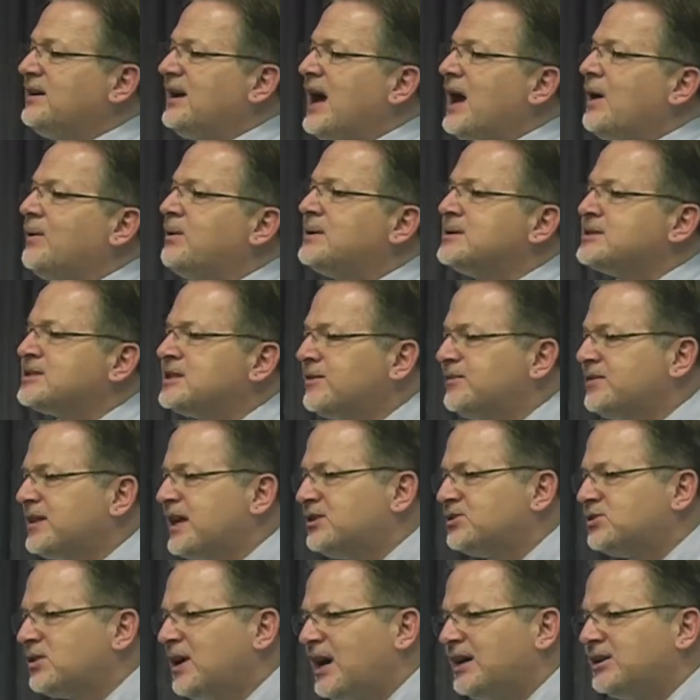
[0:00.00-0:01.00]
How else have they
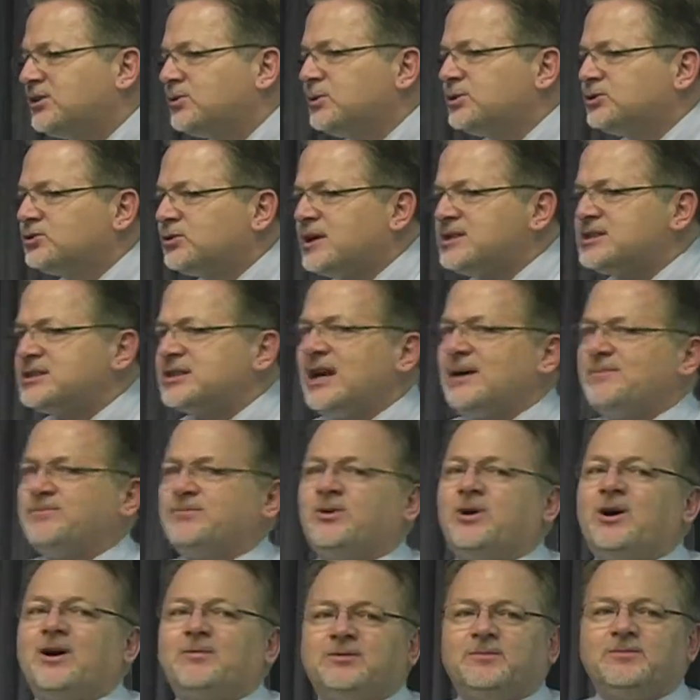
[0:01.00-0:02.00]
tried to address that
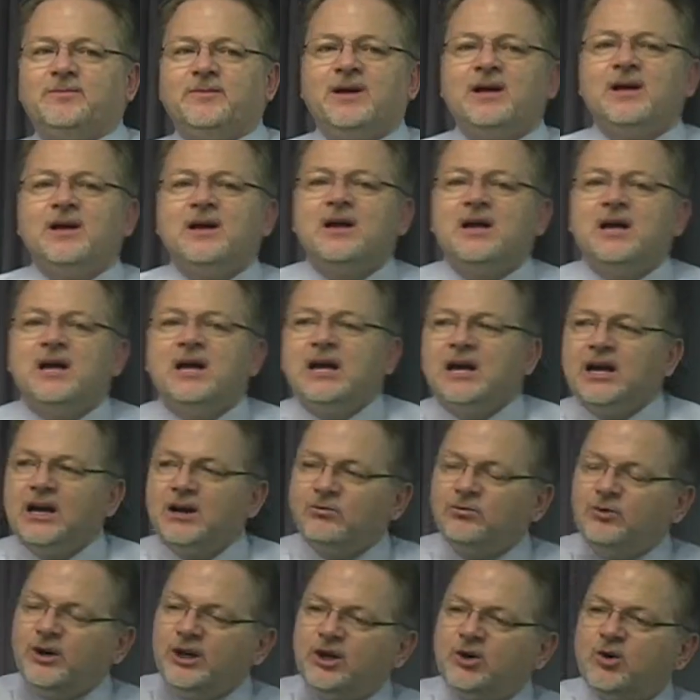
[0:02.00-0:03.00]
problem?
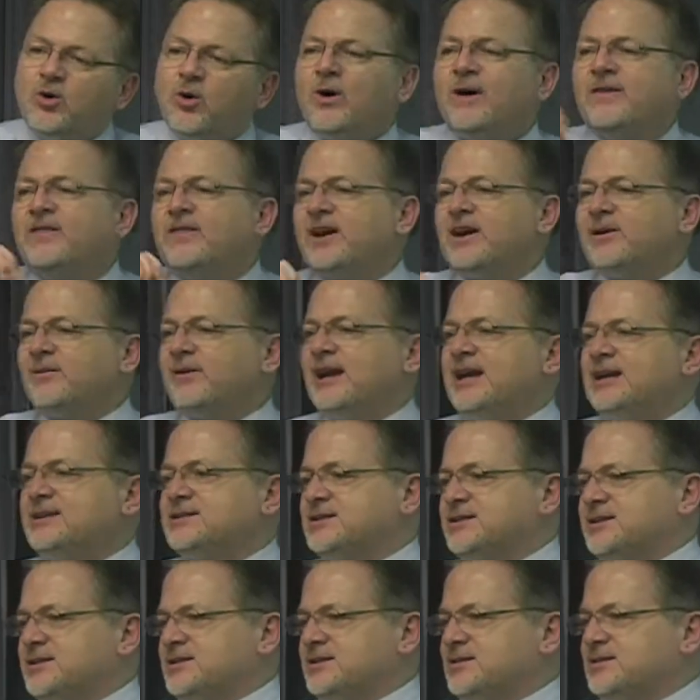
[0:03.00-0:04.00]
Record their
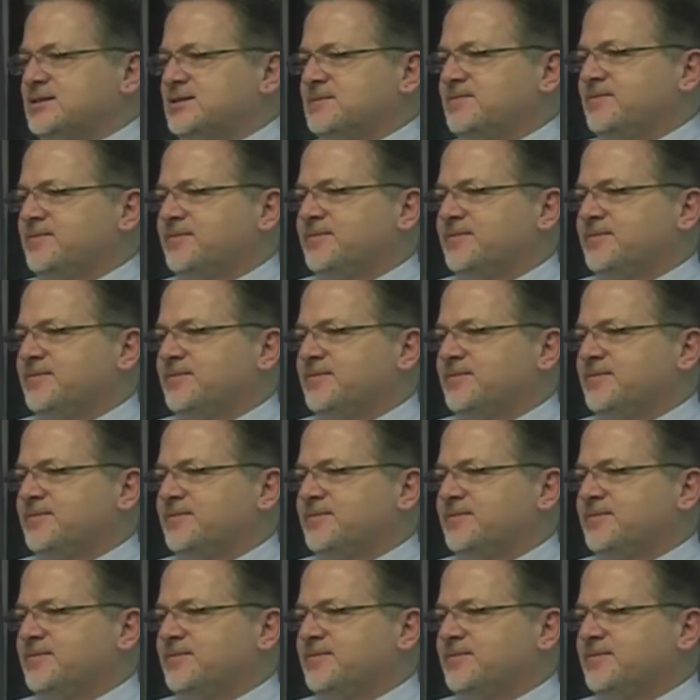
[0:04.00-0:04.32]
answers.